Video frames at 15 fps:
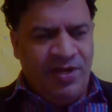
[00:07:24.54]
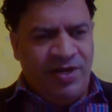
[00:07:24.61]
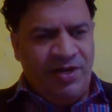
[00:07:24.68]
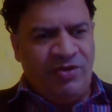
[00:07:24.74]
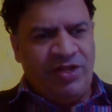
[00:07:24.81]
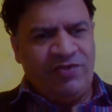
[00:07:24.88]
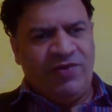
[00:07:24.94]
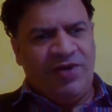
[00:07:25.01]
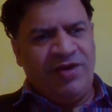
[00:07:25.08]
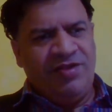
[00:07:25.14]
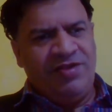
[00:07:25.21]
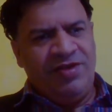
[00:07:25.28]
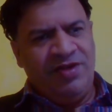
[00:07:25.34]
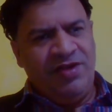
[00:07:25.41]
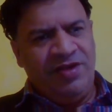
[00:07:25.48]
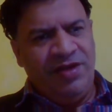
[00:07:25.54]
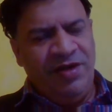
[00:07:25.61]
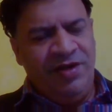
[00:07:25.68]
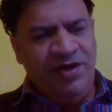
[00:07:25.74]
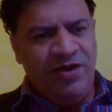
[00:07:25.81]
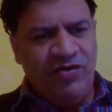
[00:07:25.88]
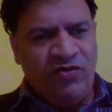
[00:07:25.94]
Now, as far as
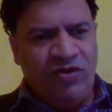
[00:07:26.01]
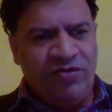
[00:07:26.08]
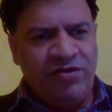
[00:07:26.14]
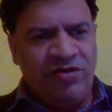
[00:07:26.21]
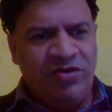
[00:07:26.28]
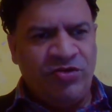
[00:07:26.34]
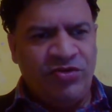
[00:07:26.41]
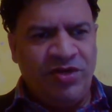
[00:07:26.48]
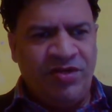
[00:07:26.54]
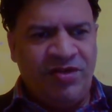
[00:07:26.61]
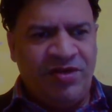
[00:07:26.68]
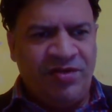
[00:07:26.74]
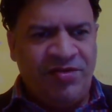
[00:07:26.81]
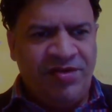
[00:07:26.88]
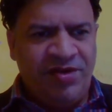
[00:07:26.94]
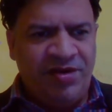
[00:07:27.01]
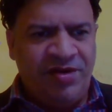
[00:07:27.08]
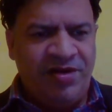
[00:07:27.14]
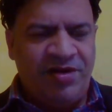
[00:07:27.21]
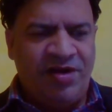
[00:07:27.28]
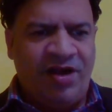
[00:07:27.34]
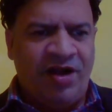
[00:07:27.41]
Indian Constitution is
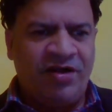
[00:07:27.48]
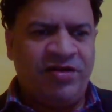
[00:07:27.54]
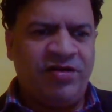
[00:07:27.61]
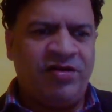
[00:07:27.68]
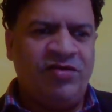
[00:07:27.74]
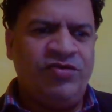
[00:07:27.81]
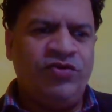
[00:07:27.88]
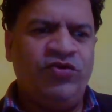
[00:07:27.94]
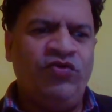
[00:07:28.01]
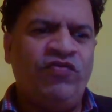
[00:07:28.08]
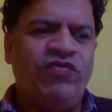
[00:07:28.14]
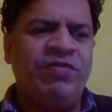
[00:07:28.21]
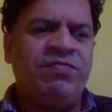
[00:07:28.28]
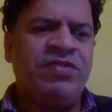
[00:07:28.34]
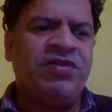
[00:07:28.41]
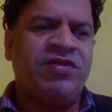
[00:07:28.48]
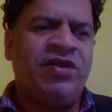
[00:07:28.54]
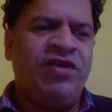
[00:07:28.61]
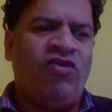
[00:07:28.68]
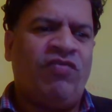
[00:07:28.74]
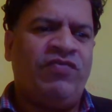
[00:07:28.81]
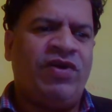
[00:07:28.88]
concerned, Article
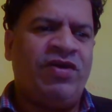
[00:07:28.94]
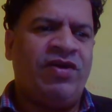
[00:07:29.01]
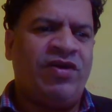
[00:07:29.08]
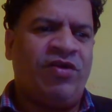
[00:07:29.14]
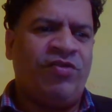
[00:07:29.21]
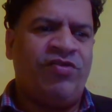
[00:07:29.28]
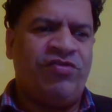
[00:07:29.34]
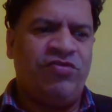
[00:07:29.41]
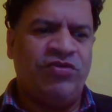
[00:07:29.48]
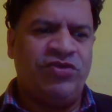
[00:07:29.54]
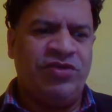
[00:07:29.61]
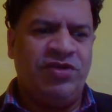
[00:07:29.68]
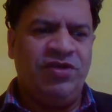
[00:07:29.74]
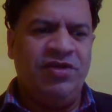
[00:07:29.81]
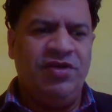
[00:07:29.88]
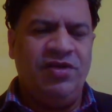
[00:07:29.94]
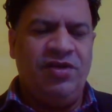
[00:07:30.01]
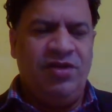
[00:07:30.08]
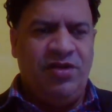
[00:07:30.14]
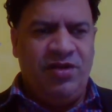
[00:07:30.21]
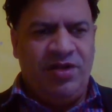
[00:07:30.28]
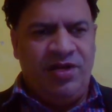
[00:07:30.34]
253 of our Constitution,
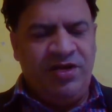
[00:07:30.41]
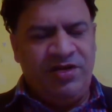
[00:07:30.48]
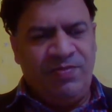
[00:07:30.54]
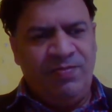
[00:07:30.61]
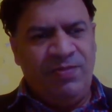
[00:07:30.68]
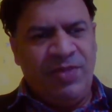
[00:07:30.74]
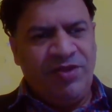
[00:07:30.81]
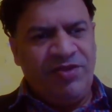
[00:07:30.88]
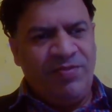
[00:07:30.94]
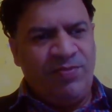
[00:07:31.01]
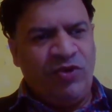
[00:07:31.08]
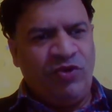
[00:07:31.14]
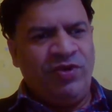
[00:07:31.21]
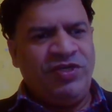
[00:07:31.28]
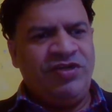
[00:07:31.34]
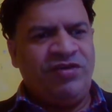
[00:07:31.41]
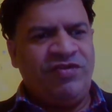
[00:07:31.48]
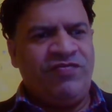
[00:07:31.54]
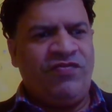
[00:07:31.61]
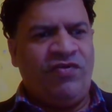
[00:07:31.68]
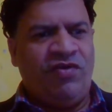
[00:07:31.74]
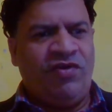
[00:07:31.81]
it makes a provision
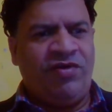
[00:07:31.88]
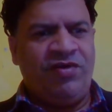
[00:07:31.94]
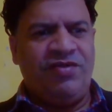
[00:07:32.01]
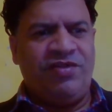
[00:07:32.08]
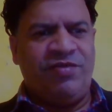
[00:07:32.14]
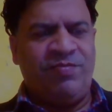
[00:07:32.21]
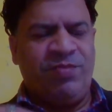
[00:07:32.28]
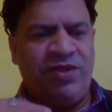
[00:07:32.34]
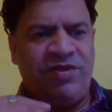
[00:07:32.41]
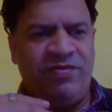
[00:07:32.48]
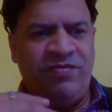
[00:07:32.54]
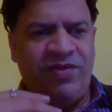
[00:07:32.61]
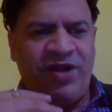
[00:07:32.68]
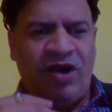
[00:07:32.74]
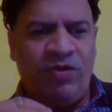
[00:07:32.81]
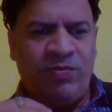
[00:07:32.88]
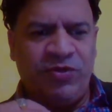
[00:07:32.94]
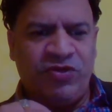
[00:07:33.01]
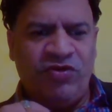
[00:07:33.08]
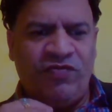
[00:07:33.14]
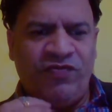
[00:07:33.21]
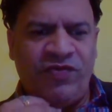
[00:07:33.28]
for specific
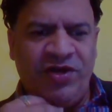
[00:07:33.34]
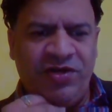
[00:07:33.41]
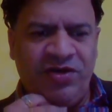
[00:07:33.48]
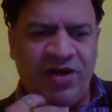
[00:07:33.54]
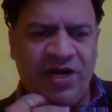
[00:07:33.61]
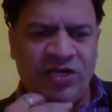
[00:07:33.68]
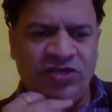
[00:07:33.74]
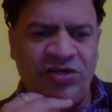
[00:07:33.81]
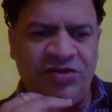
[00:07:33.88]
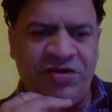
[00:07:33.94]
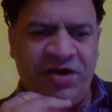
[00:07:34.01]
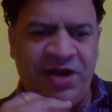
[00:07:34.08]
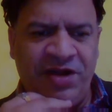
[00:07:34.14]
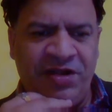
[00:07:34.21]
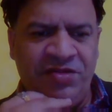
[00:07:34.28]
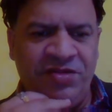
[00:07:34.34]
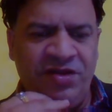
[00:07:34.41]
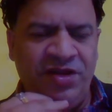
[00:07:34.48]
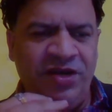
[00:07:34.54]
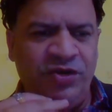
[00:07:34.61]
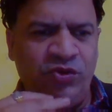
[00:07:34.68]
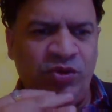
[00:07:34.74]
adoption of international treaties
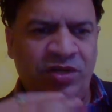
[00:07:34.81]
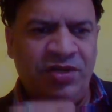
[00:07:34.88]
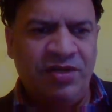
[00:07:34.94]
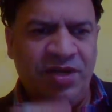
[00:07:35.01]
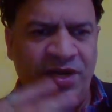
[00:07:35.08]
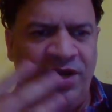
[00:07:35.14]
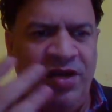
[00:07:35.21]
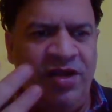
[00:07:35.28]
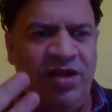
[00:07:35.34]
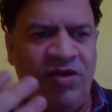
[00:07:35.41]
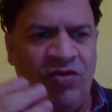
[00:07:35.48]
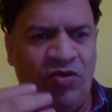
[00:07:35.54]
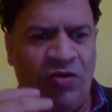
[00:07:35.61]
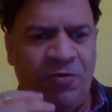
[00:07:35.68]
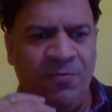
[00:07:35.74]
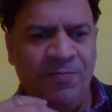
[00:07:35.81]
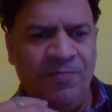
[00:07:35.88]
into the Indian law.